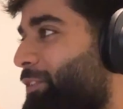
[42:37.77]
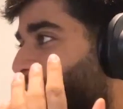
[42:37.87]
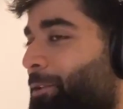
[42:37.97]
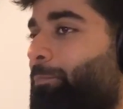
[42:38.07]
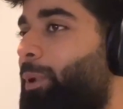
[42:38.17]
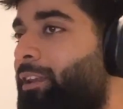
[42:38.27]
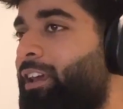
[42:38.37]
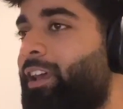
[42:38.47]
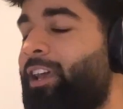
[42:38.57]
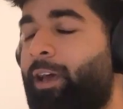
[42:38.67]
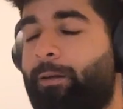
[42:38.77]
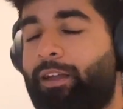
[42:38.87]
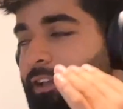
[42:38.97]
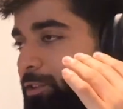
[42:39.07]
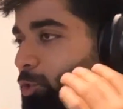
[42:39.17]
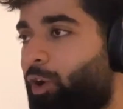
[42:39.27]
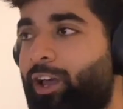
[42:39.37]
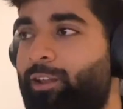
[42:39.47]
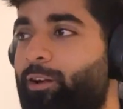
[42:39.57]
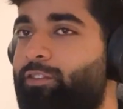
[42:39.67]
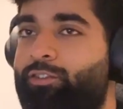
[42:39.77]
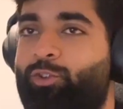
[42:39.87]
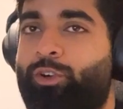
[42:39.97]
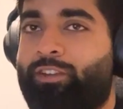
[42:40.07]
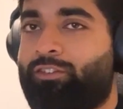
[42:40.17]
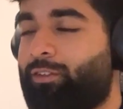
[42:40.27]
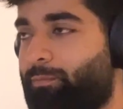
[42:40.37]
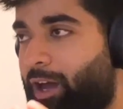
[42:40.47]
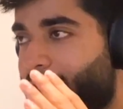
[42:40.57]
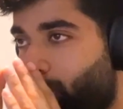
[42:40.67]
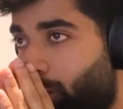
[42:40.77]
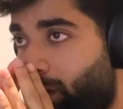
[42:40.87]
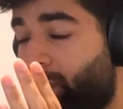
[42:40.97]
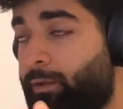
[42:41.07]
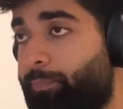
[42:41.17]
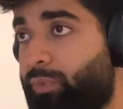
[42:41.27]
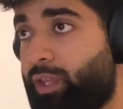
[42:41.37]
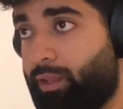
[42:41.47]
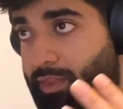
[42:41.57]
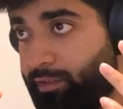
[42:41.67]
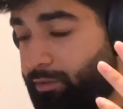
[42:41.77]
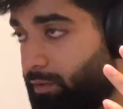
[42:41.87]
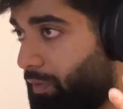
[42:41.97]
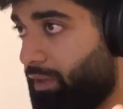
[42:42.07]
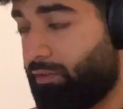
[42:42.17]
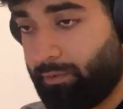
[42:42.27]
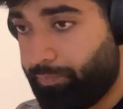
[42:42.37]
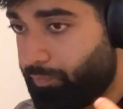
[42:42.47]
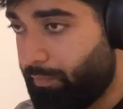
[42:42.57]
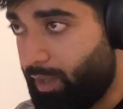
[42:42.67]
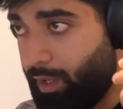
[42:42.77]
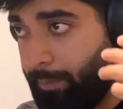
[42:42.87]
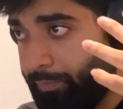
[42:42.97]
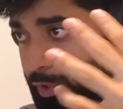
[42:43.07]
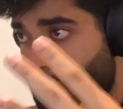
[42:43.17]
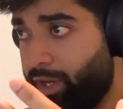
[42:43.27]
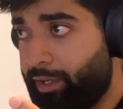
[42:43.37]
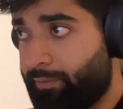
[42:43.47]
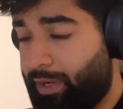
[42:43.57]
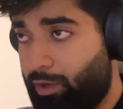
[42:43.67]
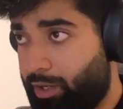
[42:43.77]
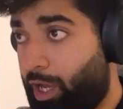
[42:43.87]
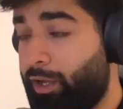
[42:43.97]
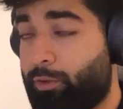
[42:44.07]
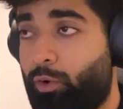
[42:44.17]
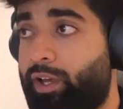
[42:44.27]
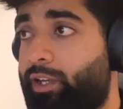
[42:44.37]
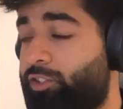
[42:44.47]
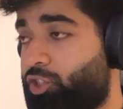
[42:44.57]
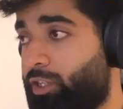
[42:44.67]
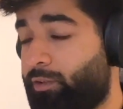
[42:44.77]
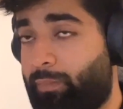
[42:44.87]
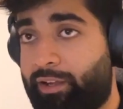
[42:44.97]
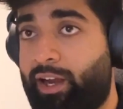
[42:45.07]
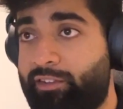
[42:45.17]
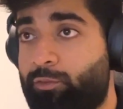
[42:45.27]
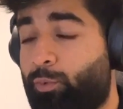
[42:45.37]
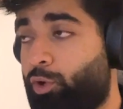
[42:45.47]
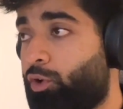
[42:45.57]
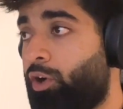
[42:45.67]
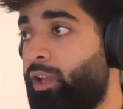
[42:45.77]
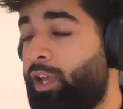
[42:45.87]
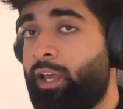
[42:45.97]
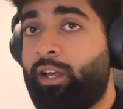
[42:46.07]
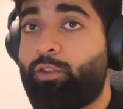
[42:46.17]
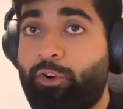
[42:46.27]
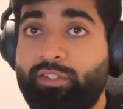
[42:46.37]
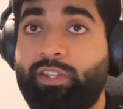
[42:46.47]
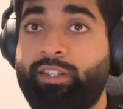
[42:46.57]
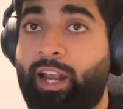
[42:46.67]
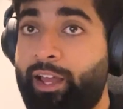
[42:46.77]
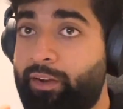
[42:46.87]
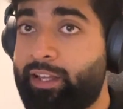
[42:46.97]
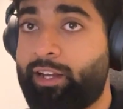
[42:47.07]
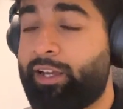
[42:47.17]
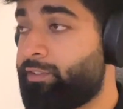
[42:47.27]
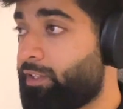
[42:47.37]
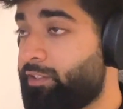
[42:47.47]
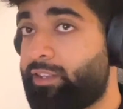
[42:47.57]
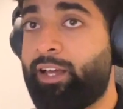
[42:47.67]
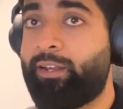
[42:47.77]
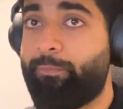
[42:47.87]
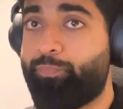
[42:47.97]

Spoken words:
in bed. This is why I love the Stoics. My God. And this like, now I'll go ahead and share the my crisis protocol. The first thing that I recognize is that